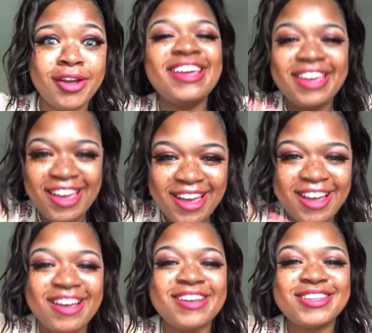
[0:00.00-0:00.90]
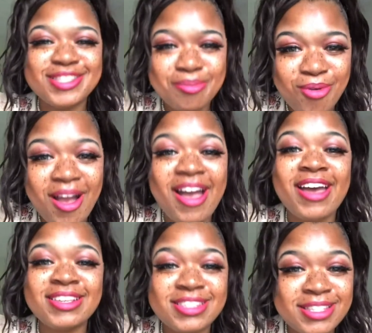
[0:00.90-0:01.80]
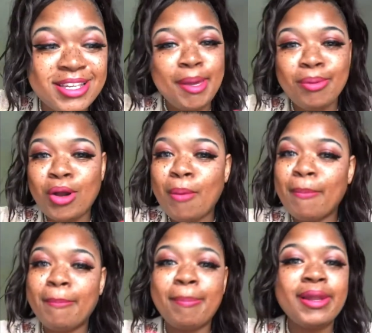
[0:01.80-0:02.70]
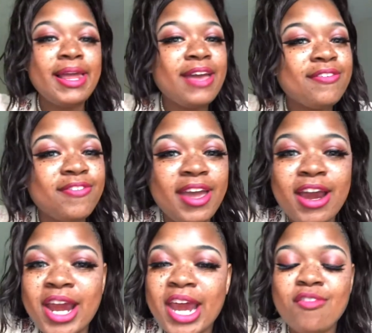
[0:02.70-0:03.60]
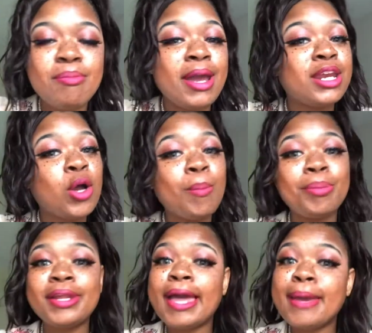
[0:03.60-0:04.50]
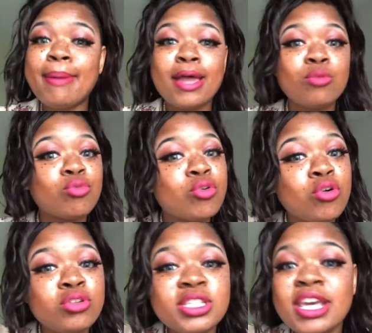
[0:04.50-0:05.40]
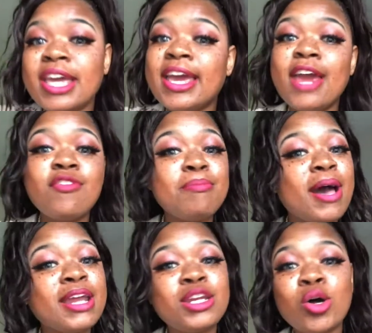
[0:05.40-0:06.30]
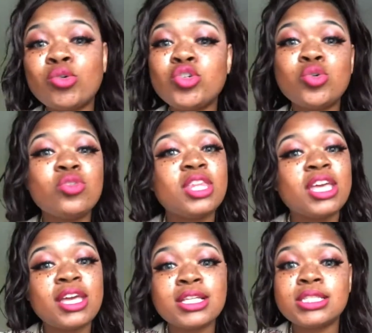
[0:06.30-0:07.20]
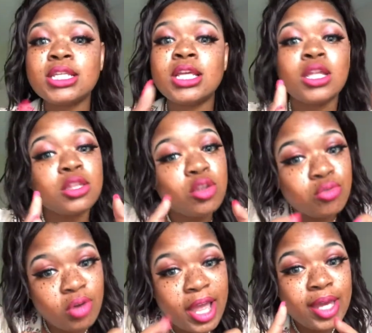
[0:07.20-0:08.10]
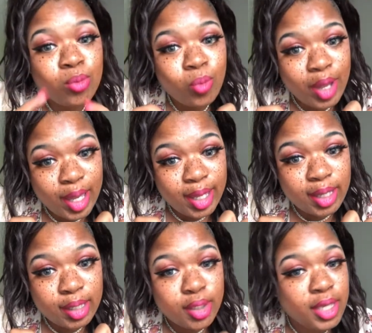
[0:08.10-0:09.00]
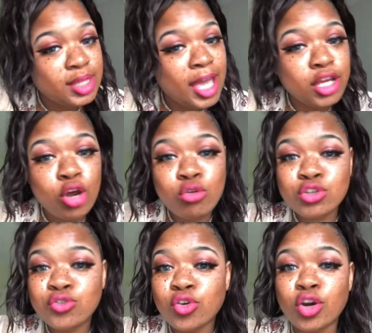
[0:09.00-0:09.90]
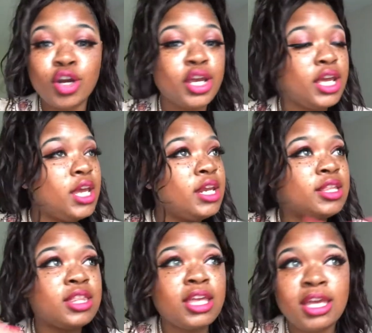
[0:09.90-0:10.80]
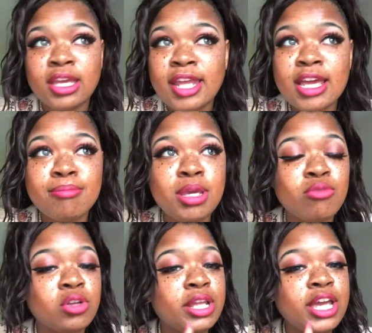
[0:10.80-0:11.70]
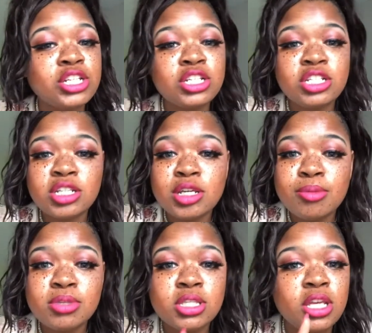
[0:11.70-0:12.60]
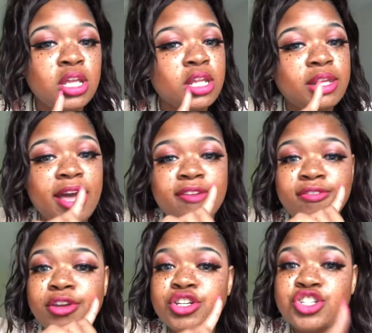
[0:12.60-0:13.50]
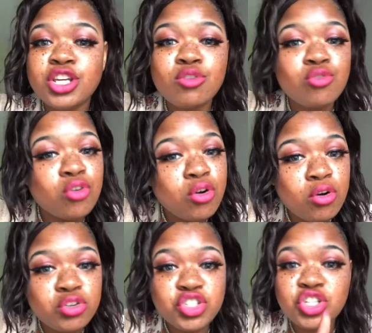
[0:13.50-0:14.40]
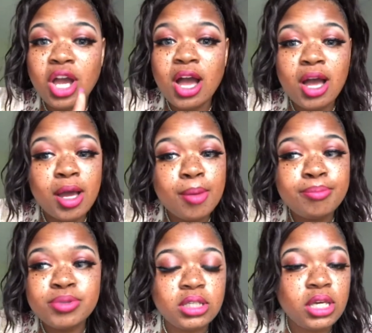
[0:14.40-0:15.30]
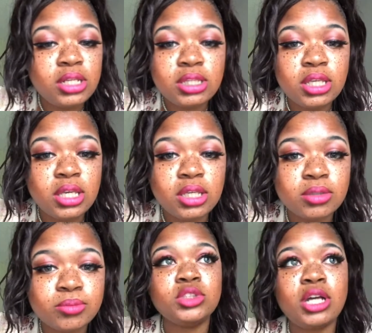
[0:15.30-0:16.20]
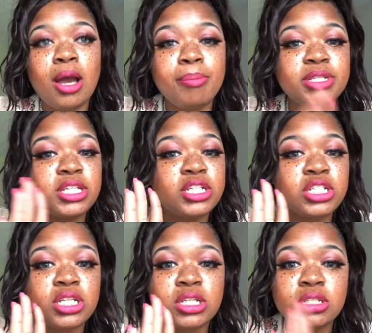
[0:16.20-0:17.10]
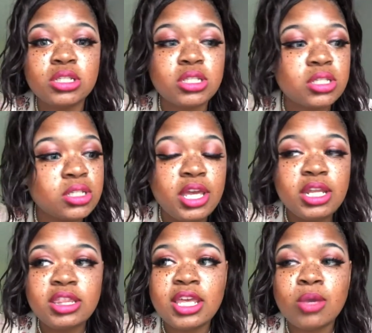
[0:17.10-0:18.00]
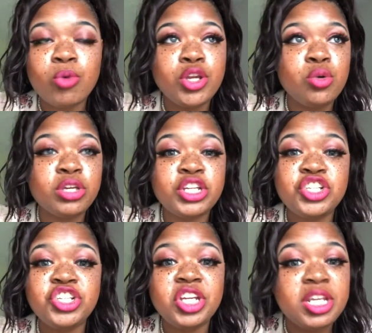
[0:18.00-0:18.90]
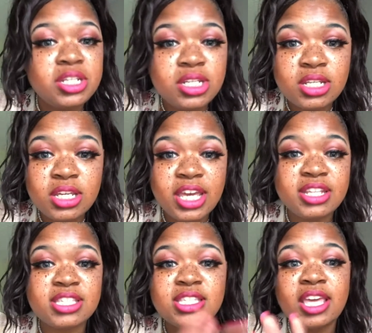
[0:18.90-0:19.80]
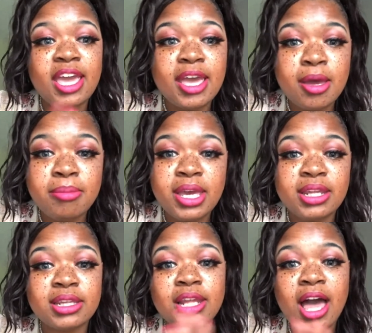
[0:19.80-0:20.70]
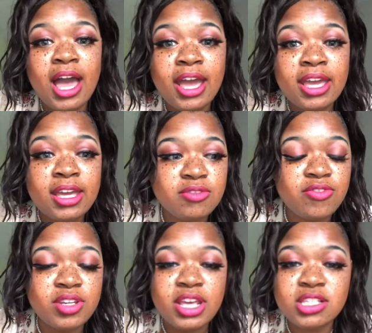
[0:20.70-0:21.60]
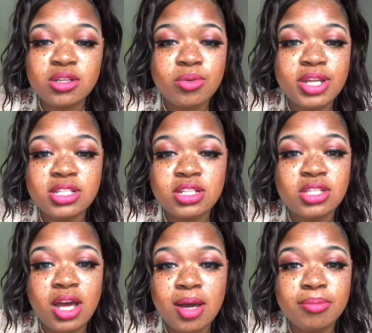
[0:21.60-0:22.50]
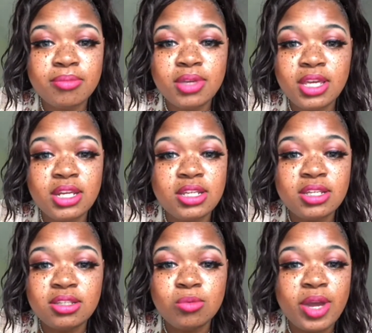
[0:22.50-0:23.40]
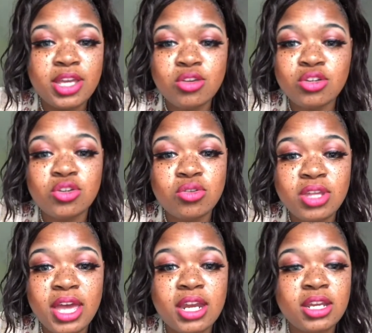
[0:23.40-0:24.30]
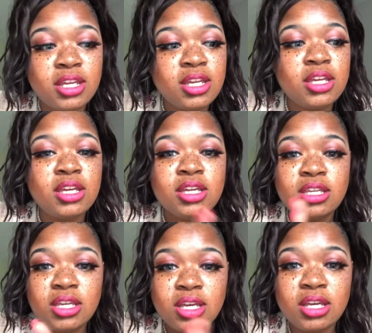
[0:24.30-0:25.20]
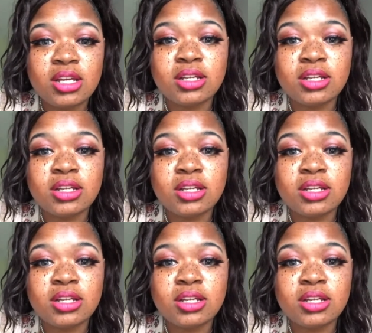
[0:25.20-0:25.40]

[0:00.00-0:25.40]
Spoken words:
Yeah, surprise. People don't play fair. Everybody don't play by the rules. Everybody don't do things the right way. And that goes for anything. That can be relationships, life in general, jobs, anything. Competitions, anything where you can cheat and scam and lie, finesse your way to the top. Any way you can do that, yeah.